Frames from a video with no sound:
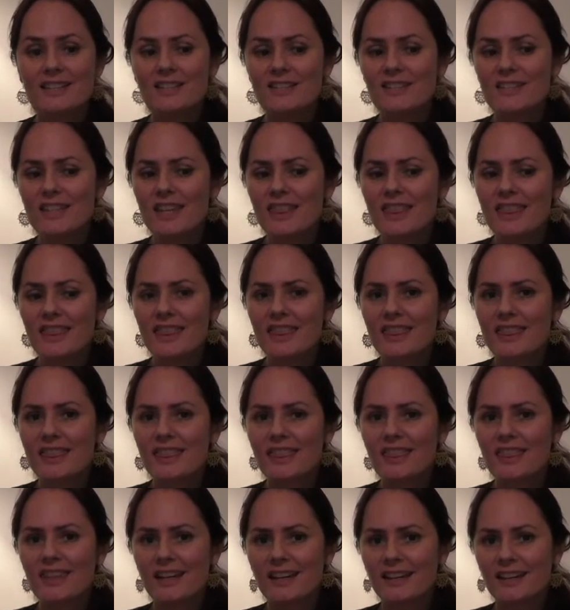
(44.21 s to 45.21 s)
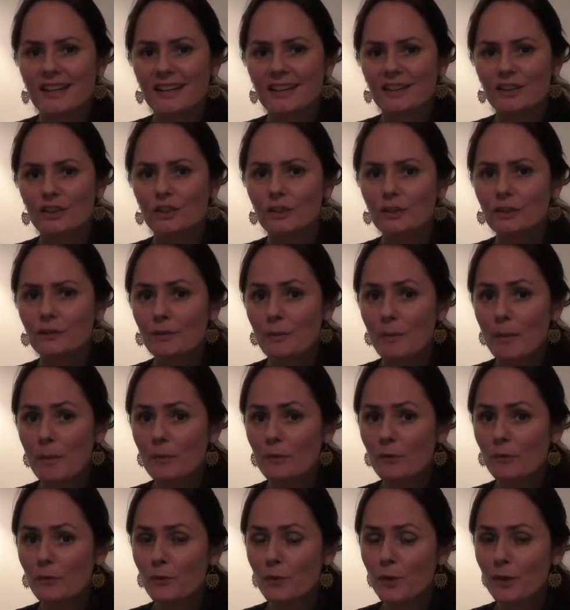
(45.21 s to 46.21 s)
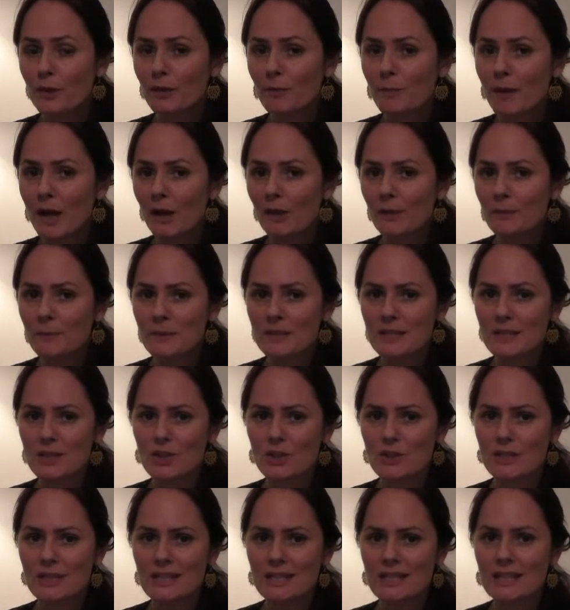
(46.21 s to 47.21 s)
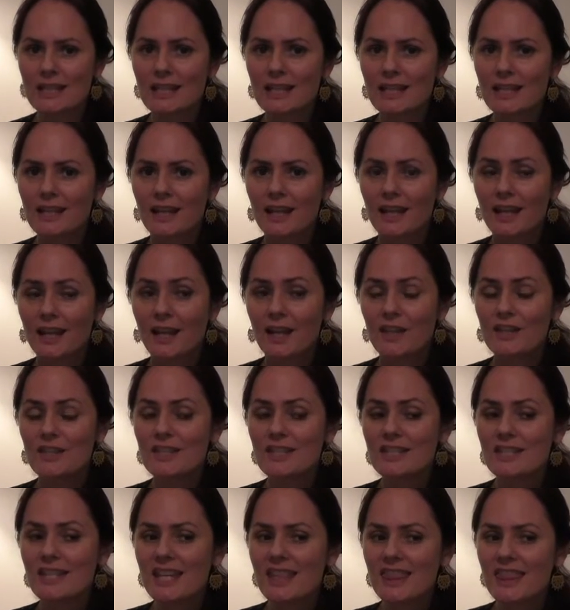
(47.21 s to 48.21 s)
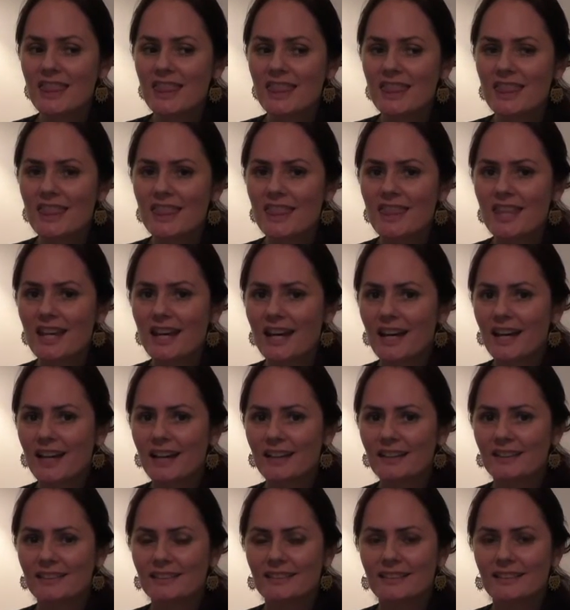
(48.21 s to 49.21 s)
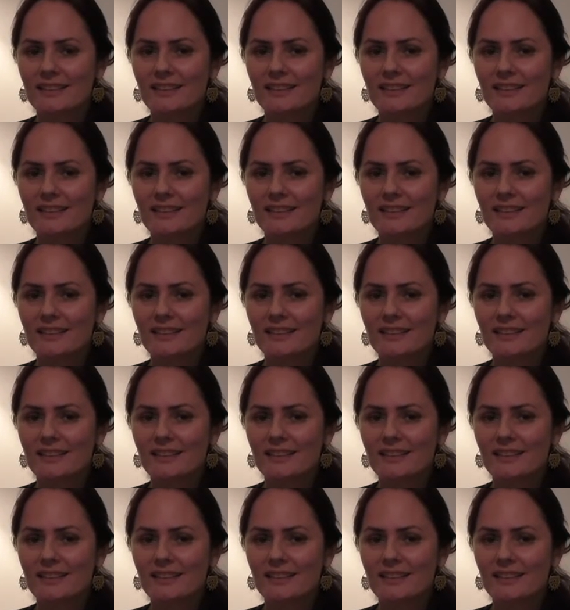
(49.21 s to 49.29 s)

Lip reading: Citta. Good. Remember fourth mouth position T. Citta.